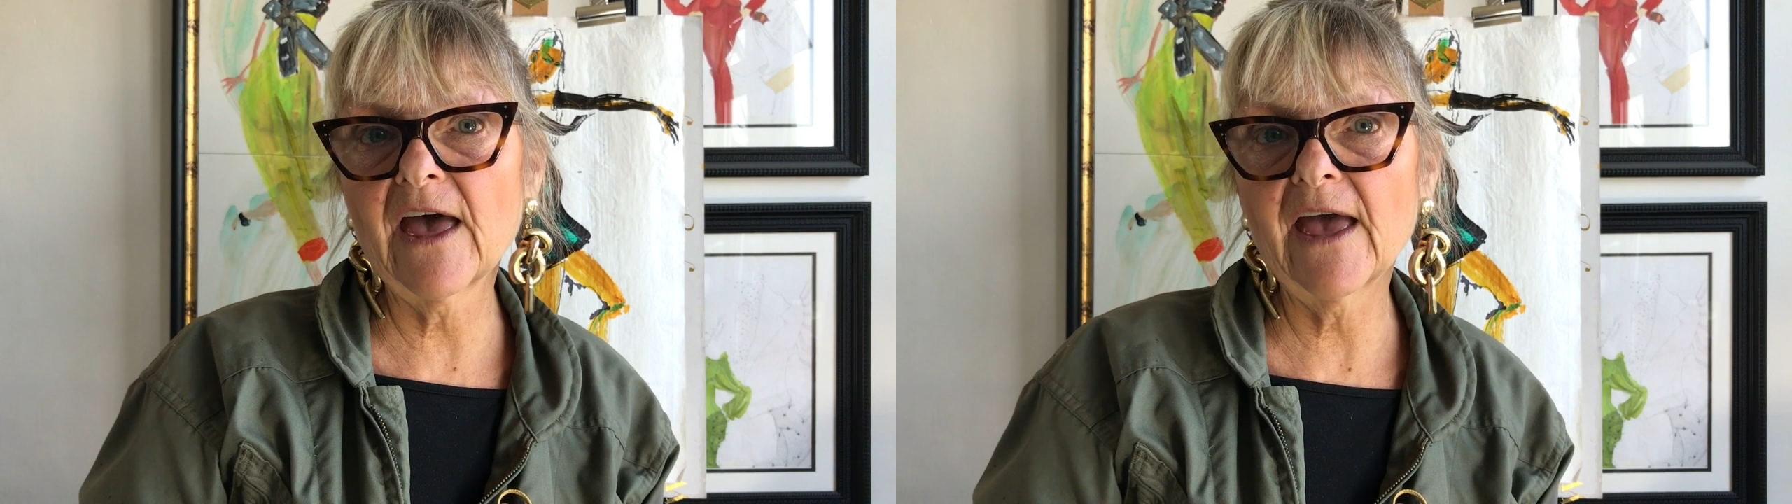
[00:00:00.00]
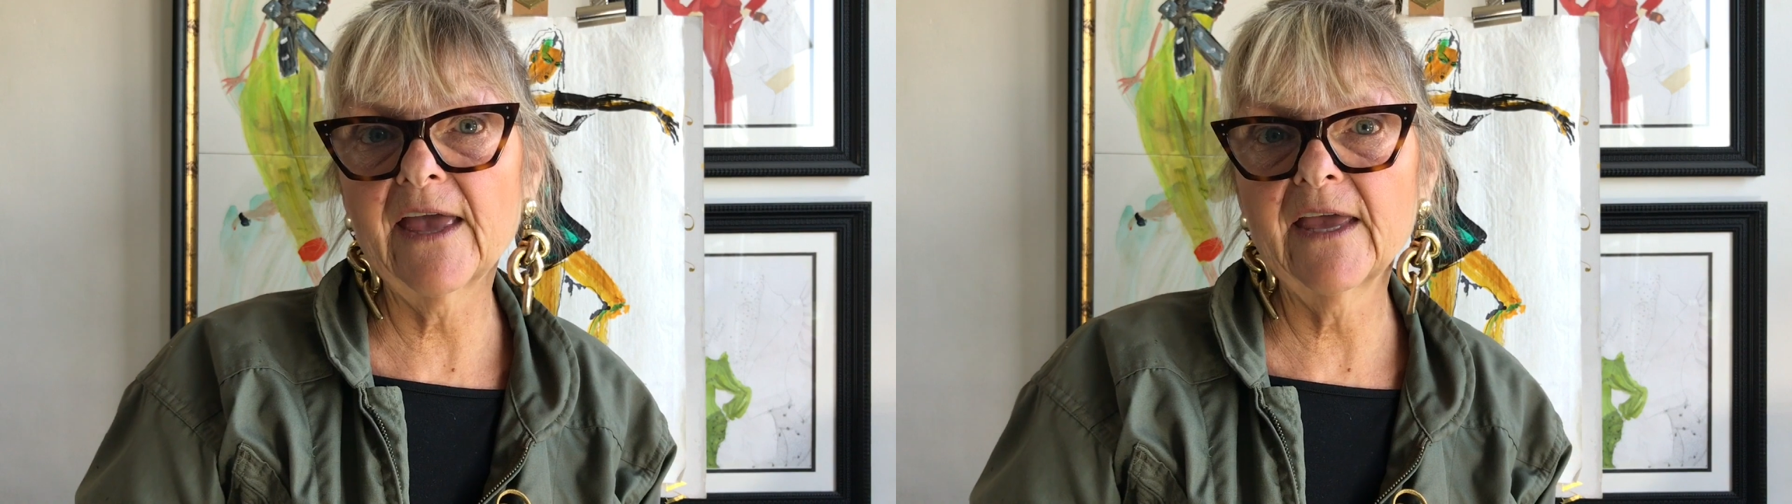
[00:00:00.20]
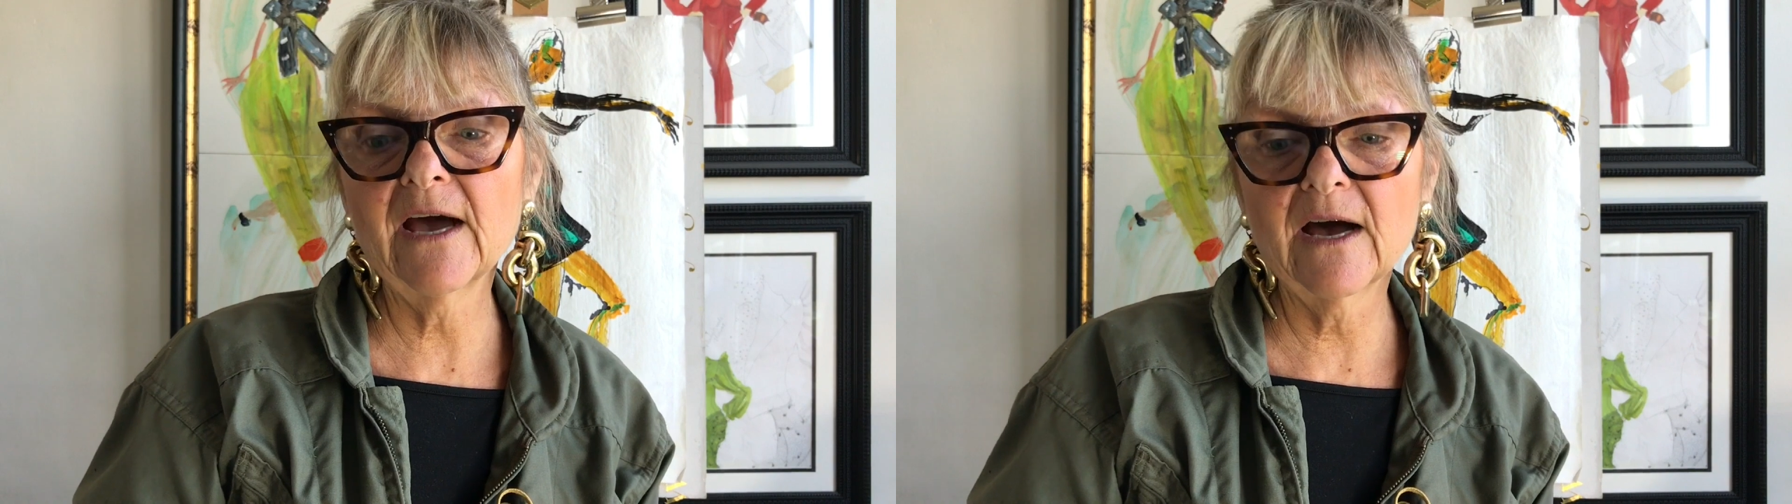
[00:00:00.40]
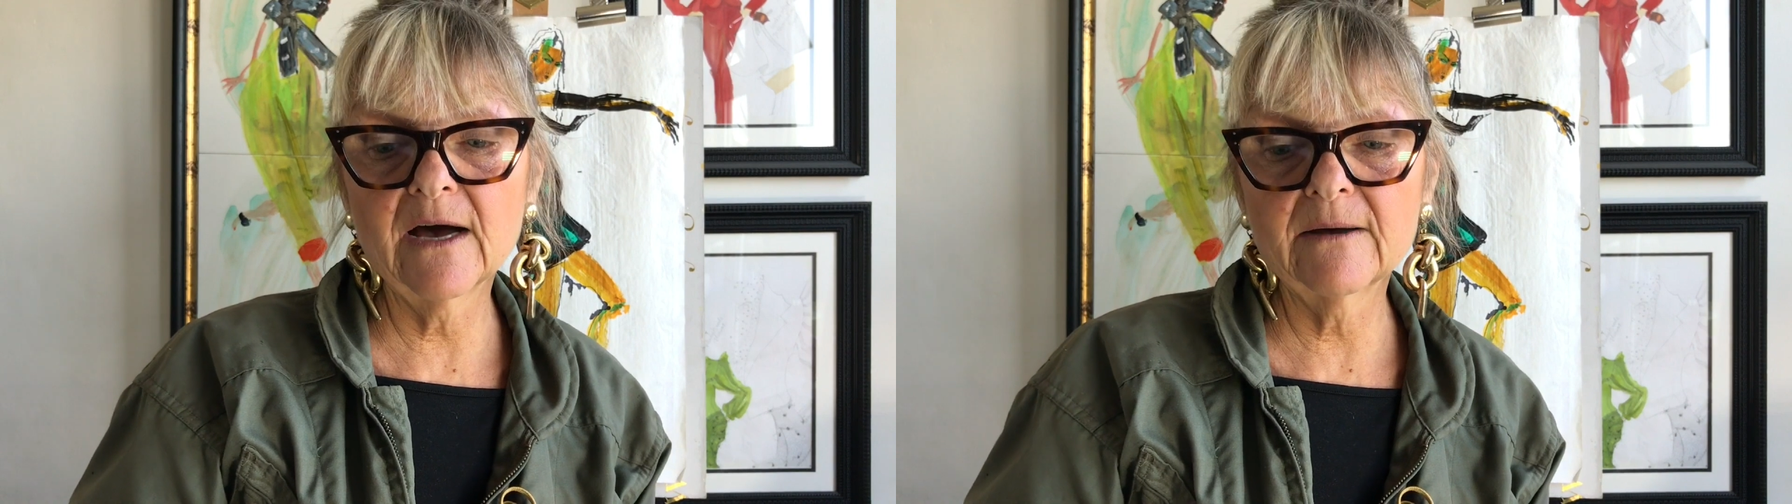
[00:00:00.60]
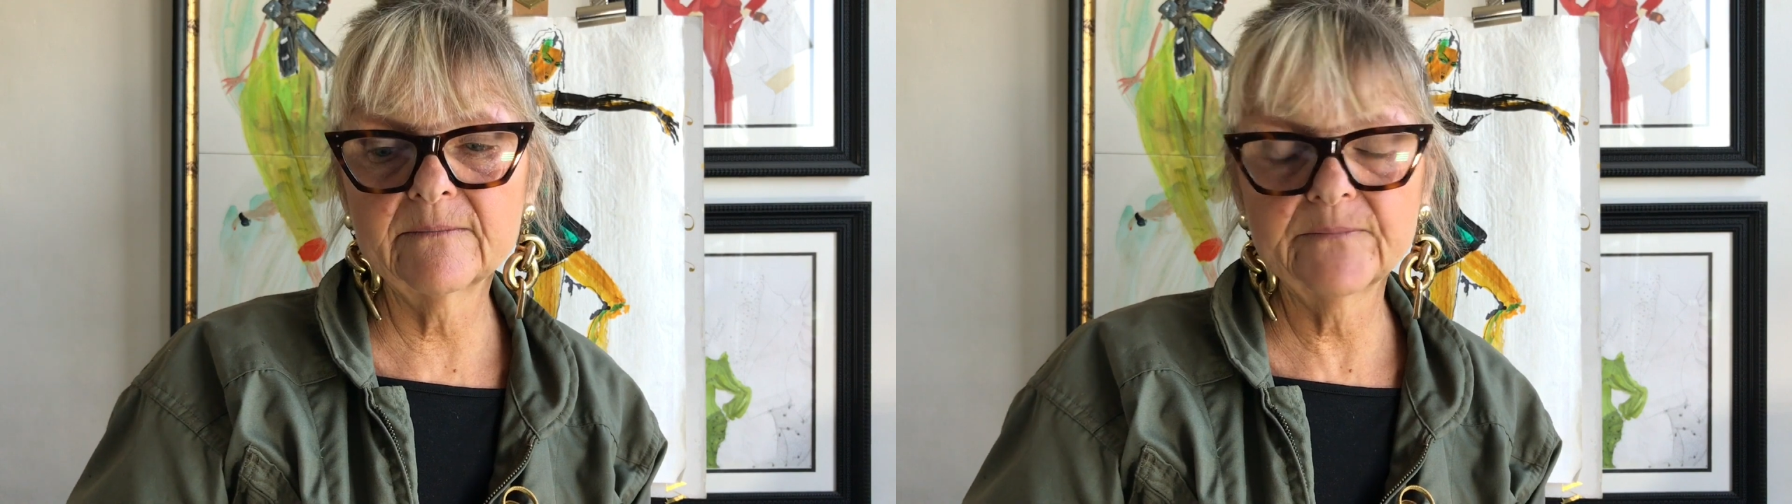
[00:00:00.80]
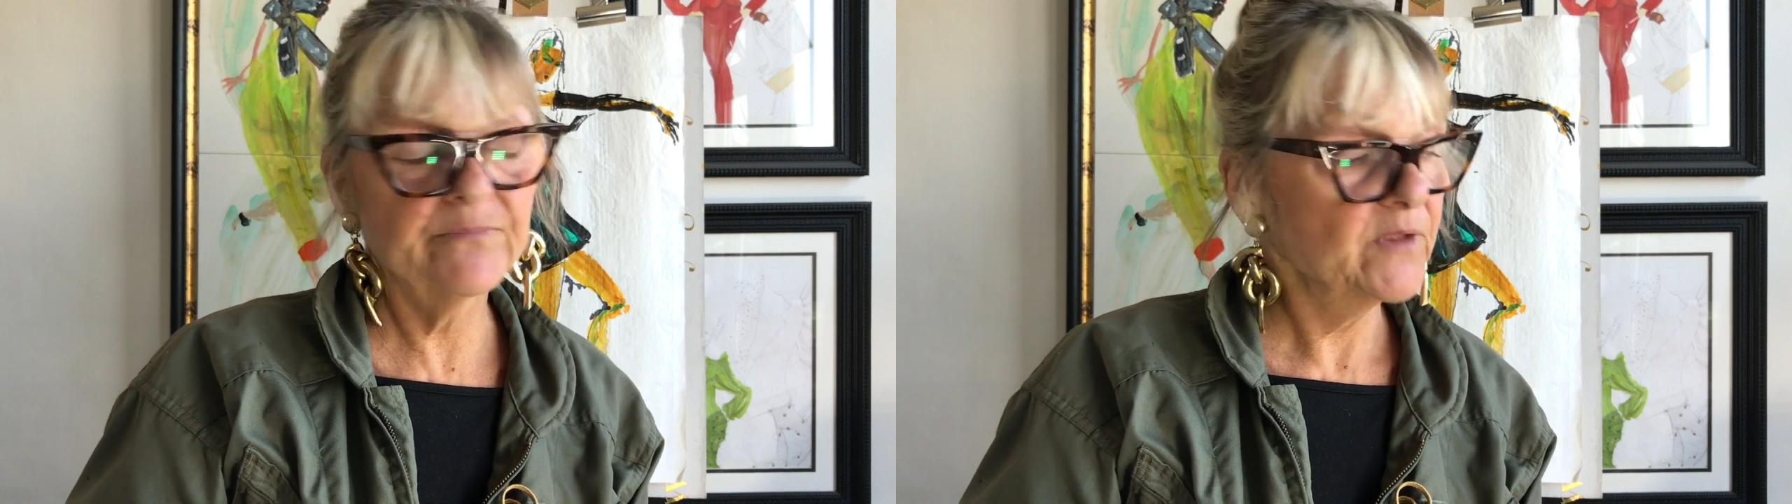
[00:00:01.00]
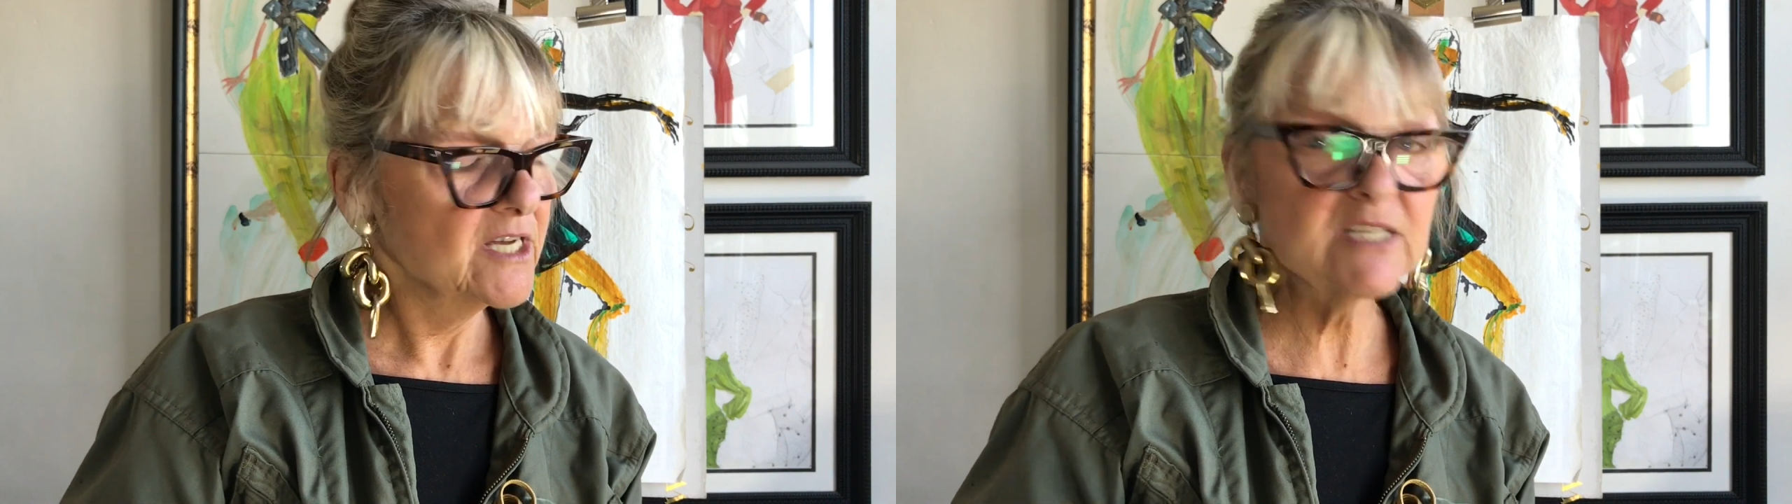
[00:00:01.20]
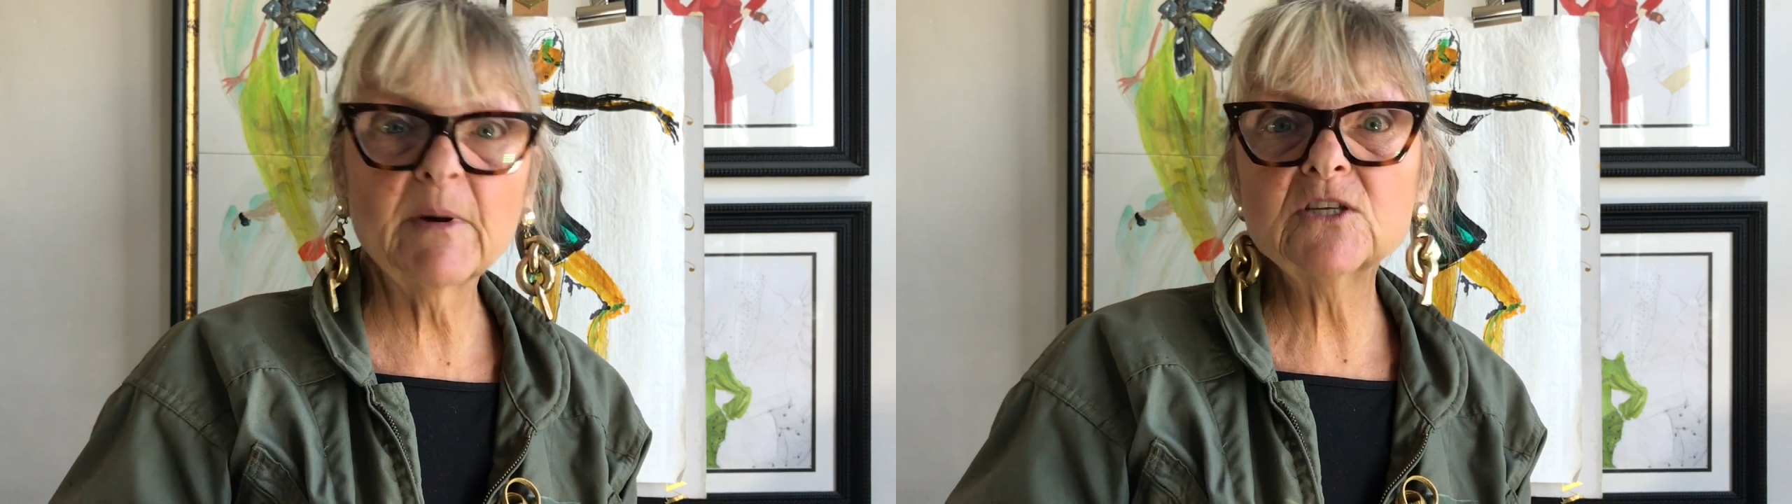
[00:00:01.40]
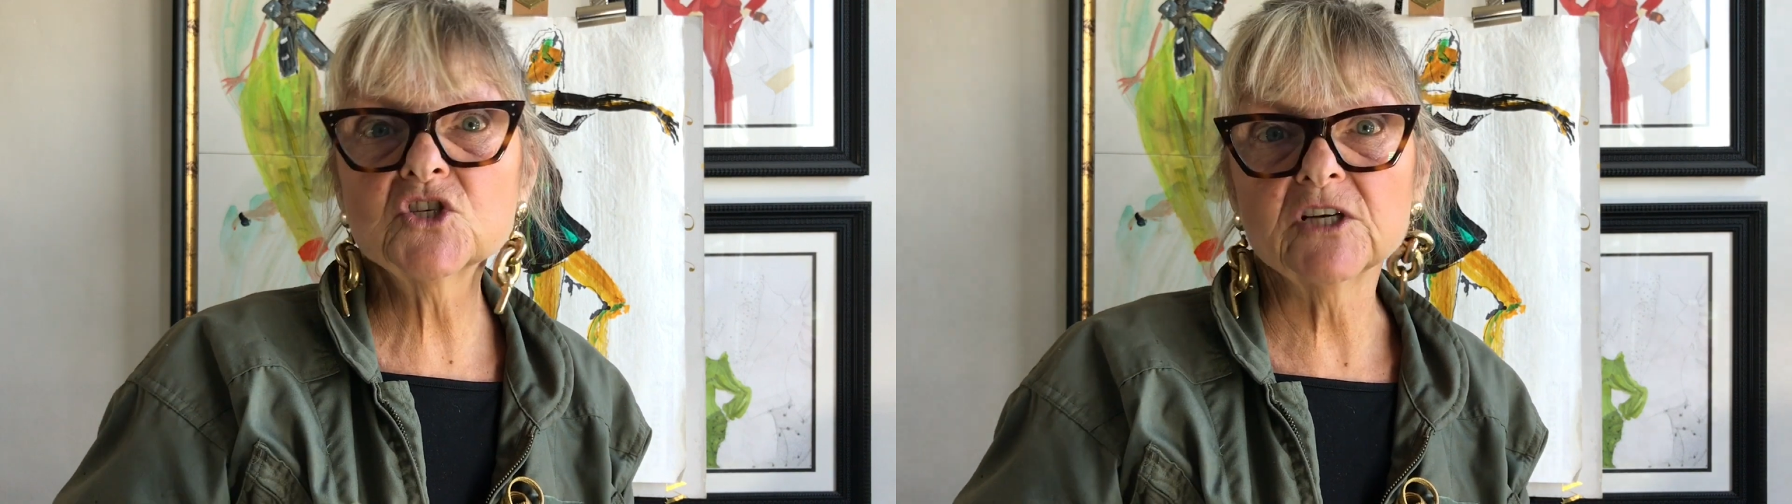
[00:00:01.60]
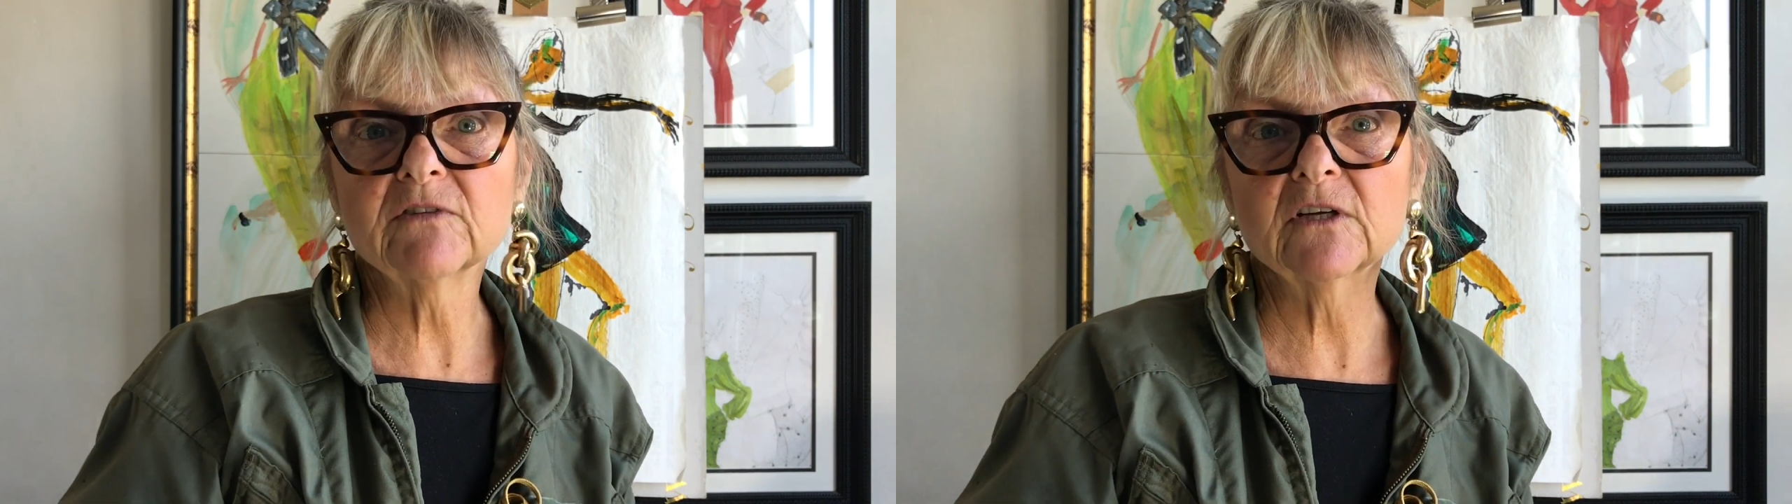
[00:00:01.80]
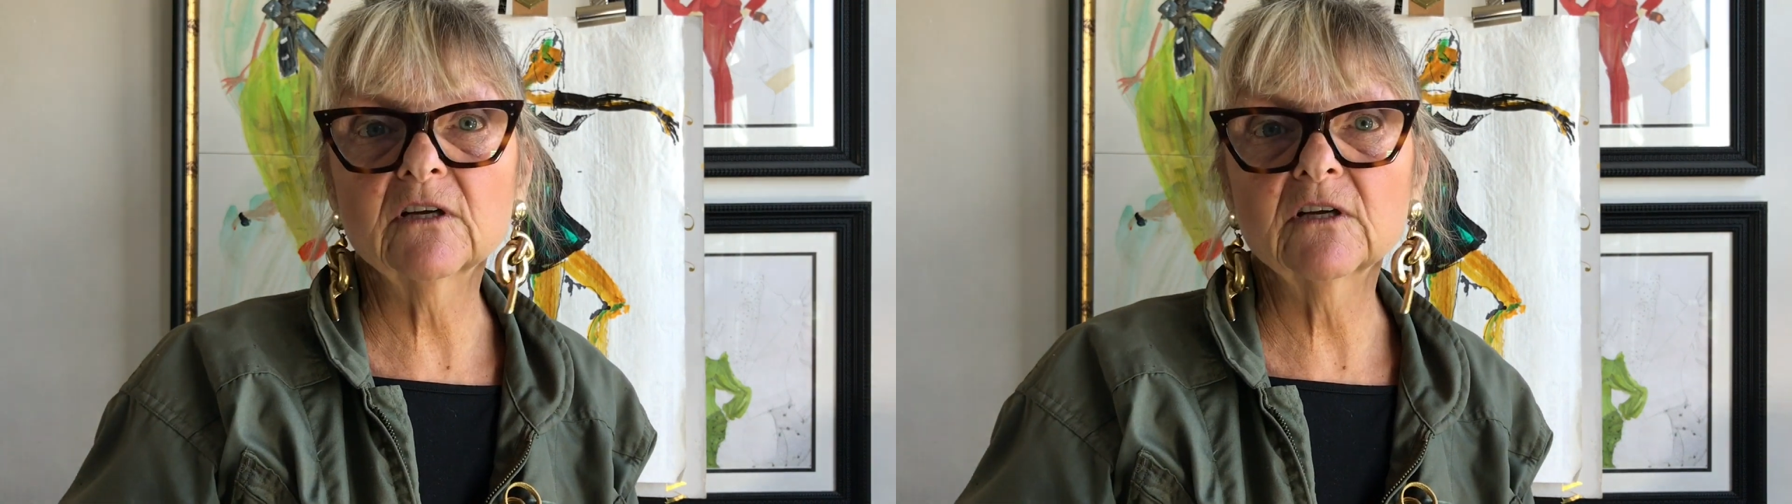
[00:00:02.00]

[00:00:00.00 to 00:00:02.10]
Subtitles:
a sponge even.